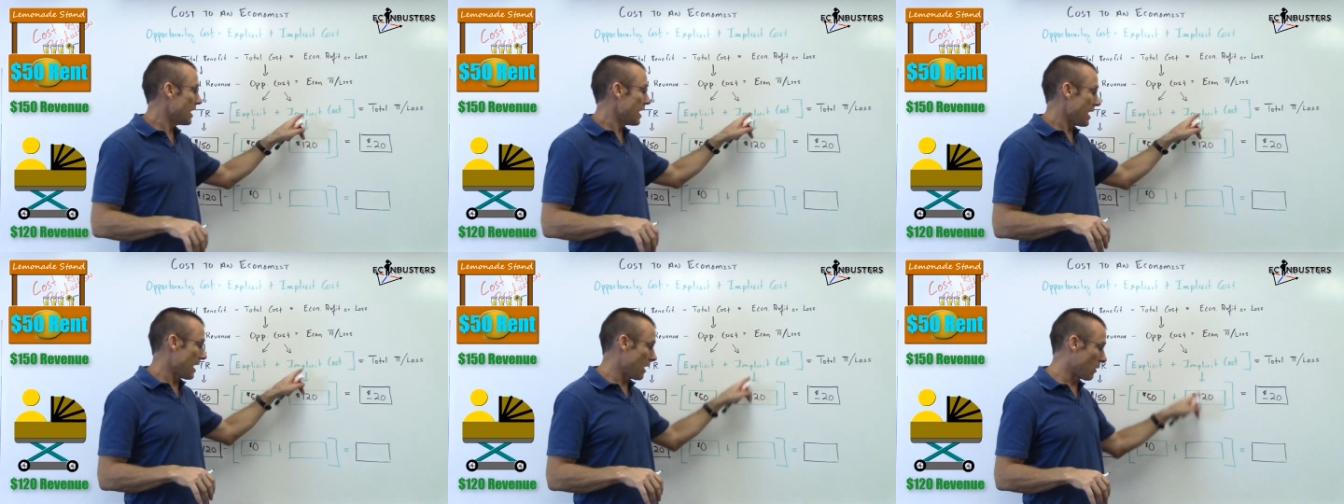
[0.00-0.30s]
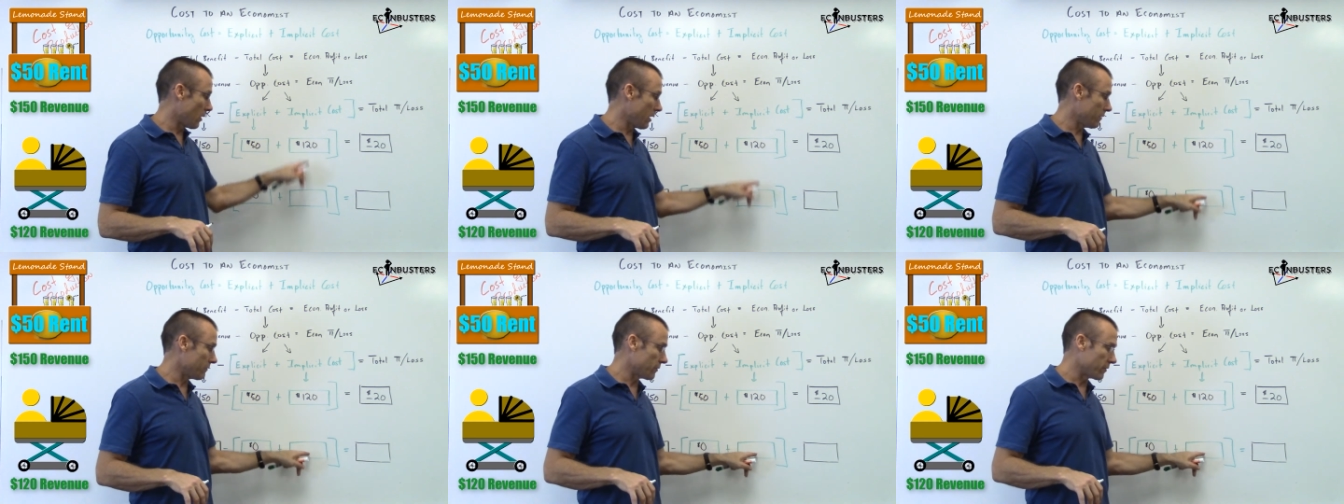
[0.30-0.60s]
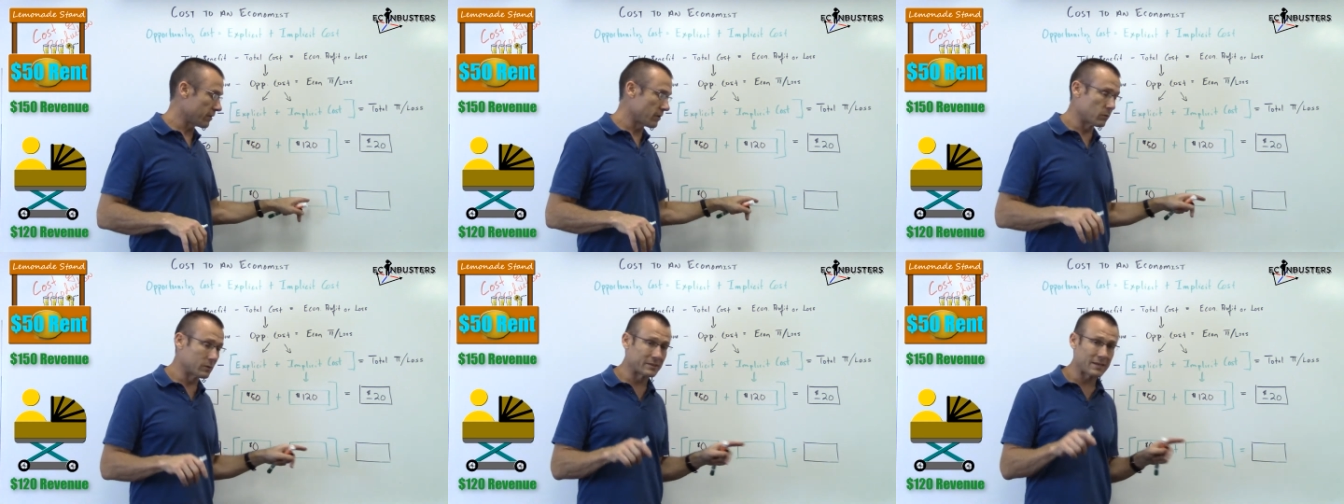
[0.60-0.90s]
However,
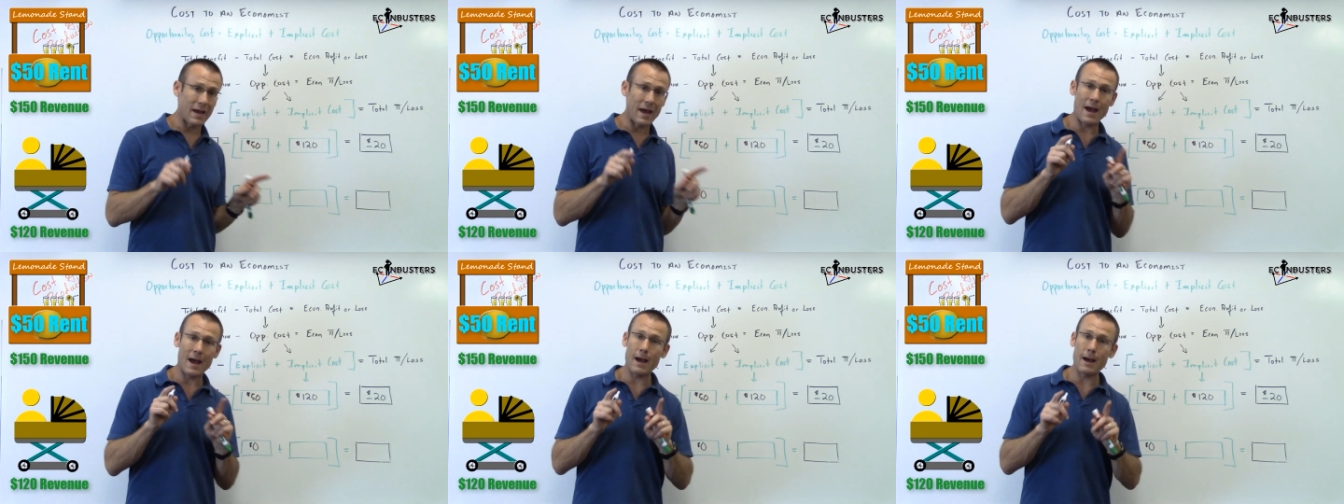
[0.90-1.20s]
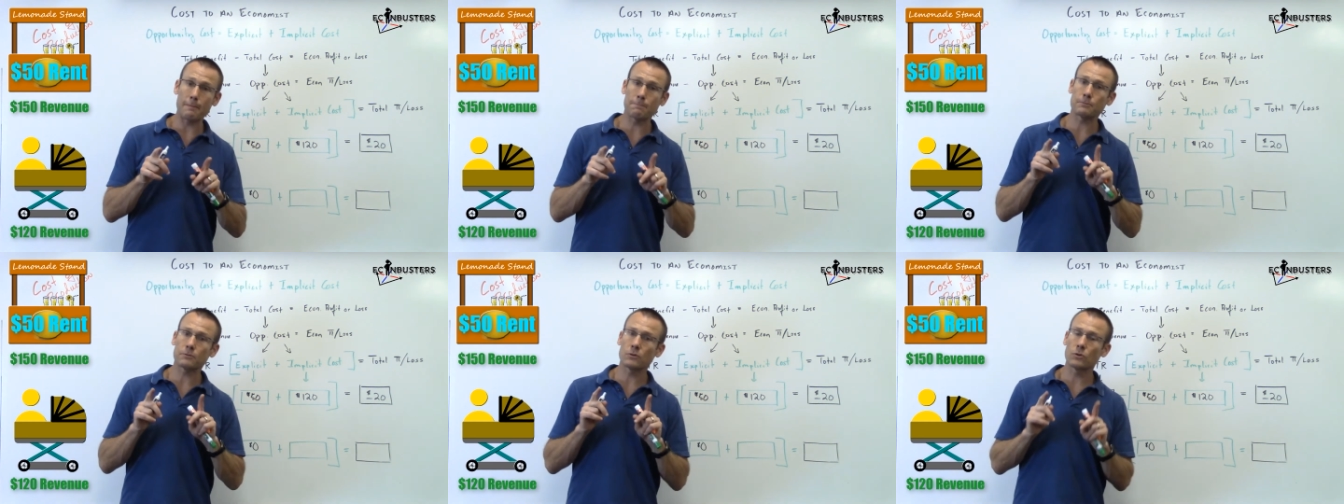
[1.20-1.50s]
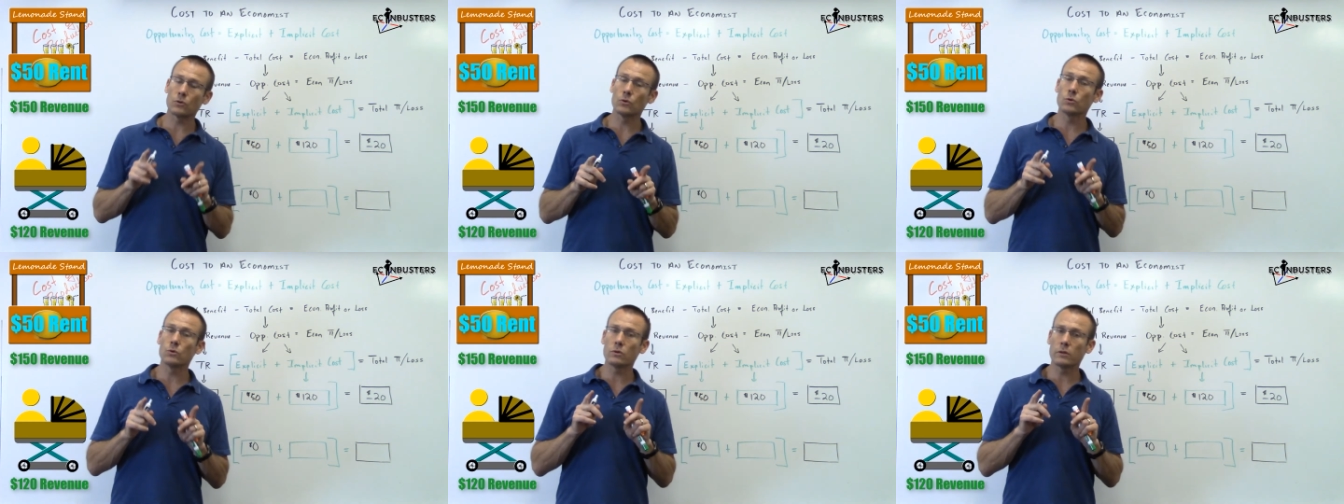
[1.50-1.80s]
there was
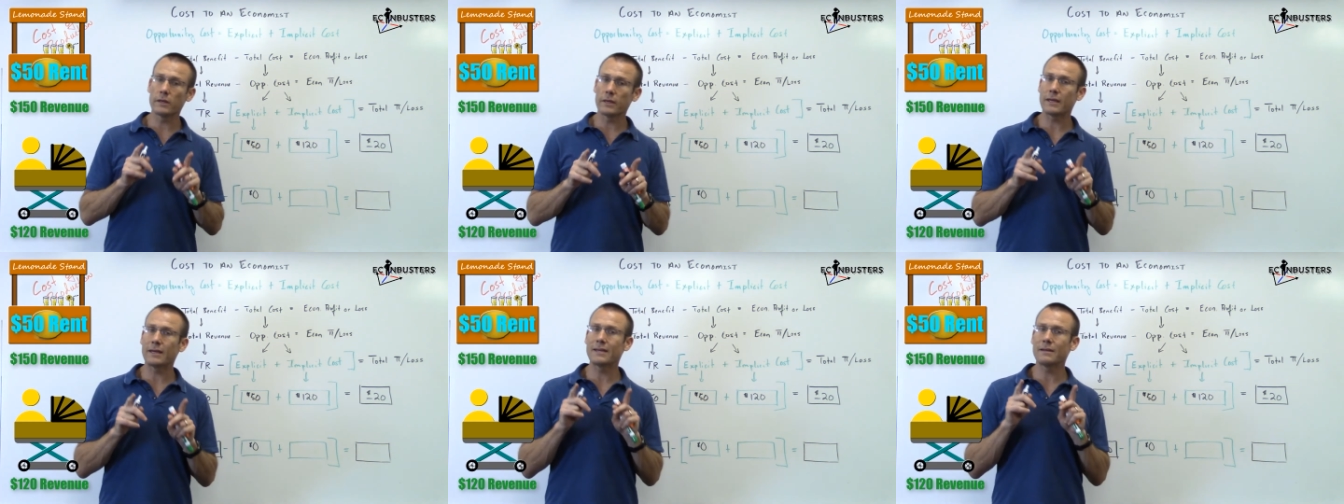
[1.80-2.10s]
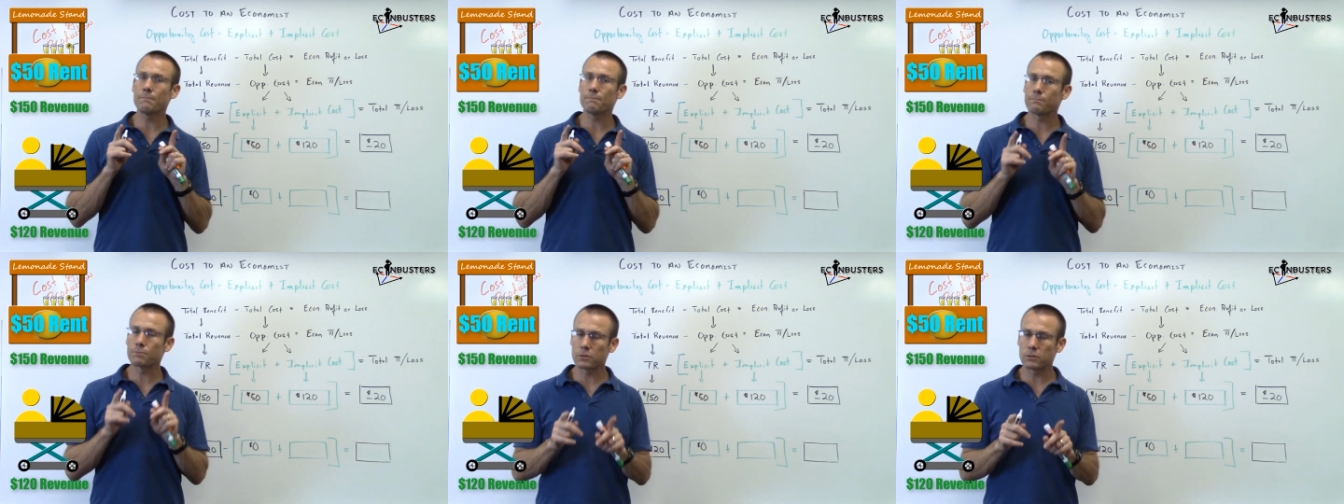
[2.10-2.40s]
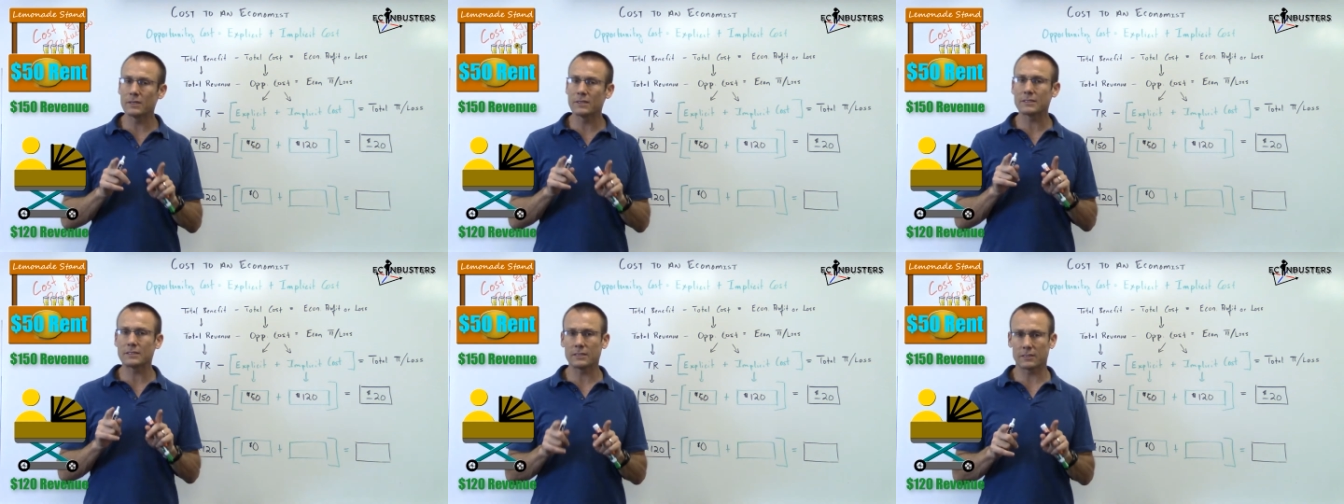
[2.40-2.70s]
absolutely an
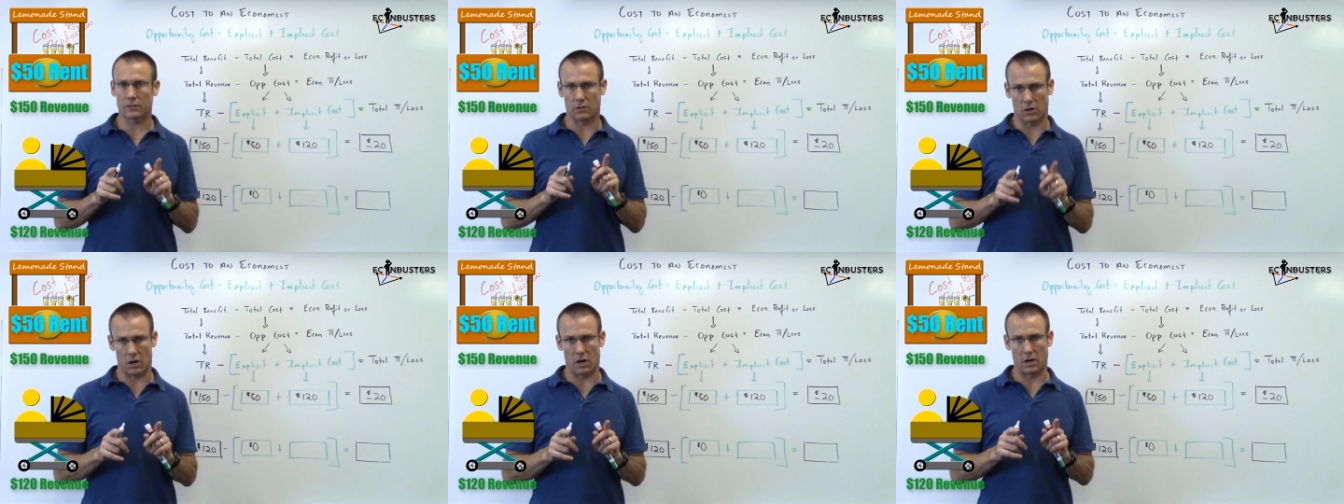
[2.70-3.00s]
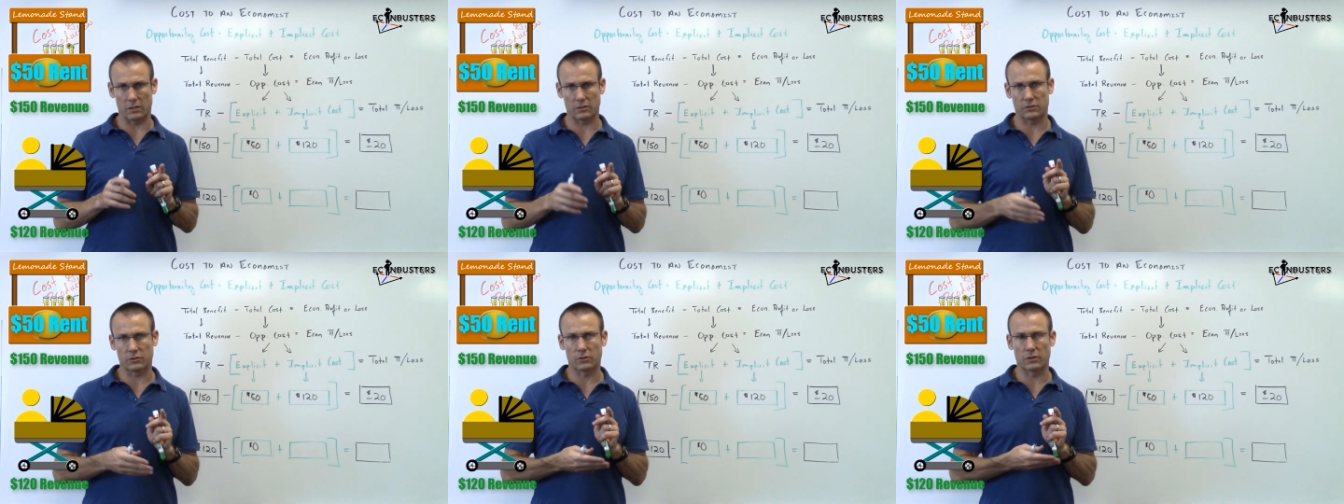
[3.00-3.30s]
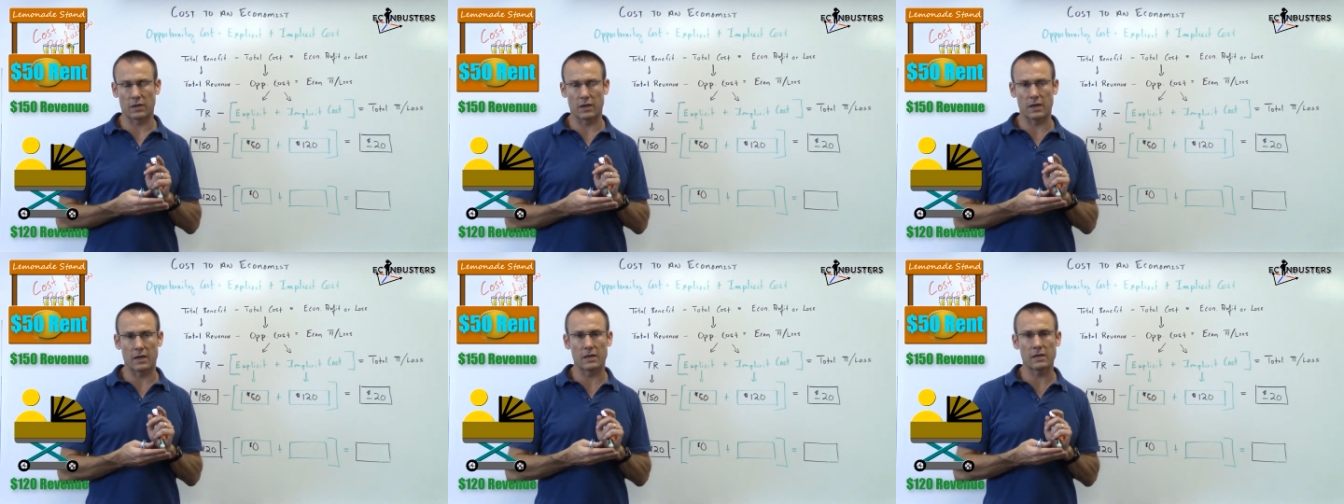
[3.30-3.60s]
implicit cost,
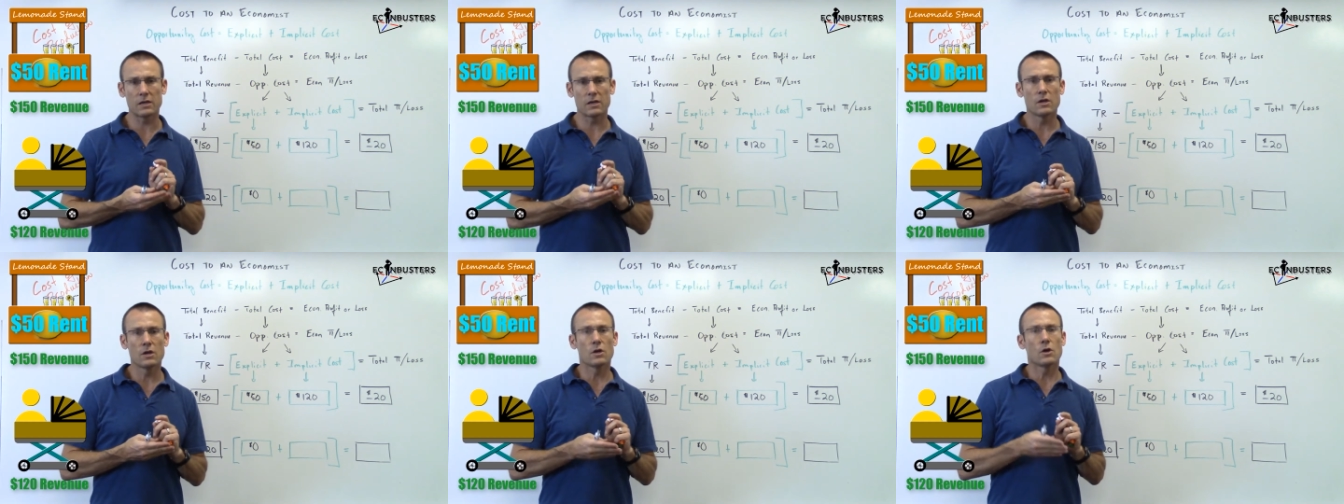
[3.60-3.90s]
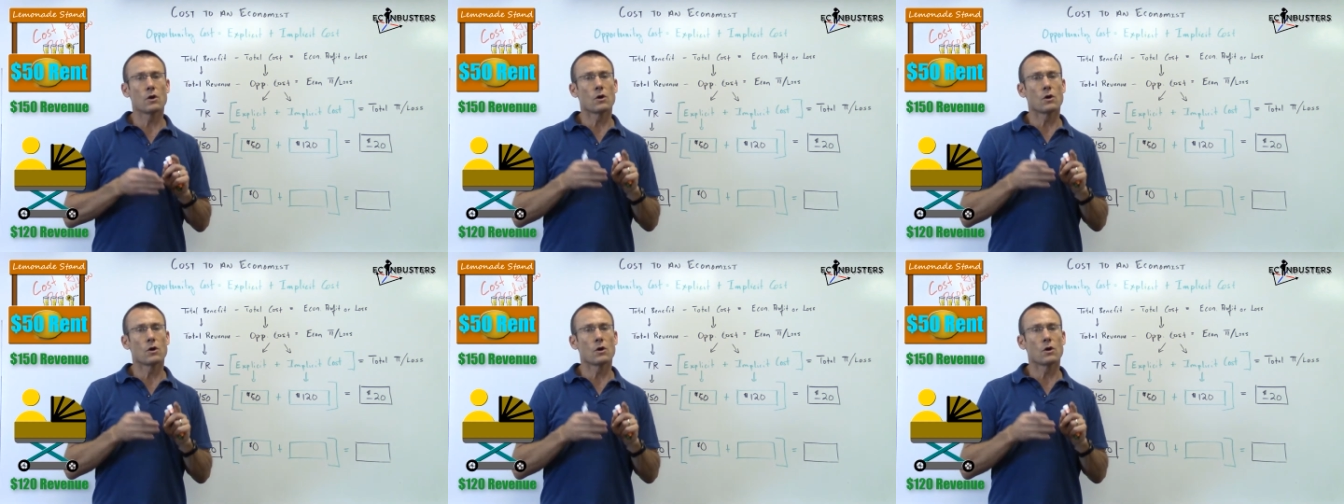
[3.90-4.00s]
okay?